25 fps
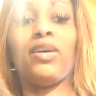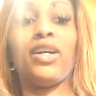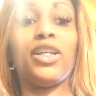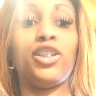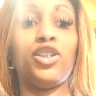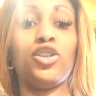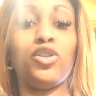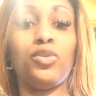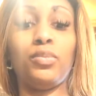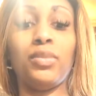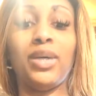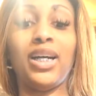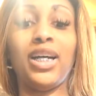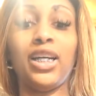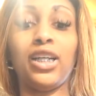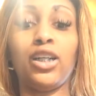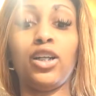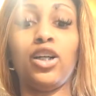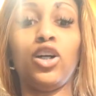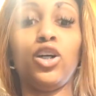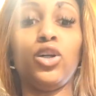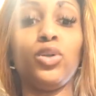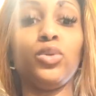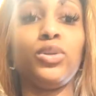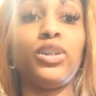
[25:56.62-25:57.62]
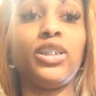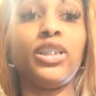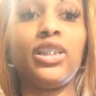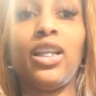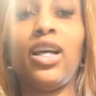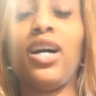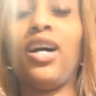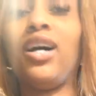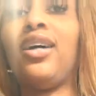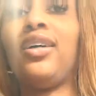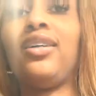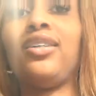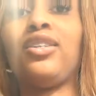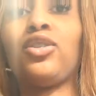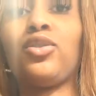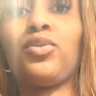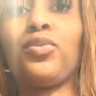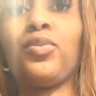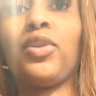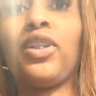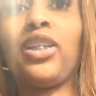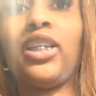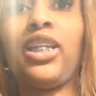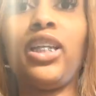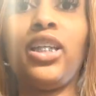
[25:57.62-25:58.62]
I do my coleslaw. It's
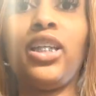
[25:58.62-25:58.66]
really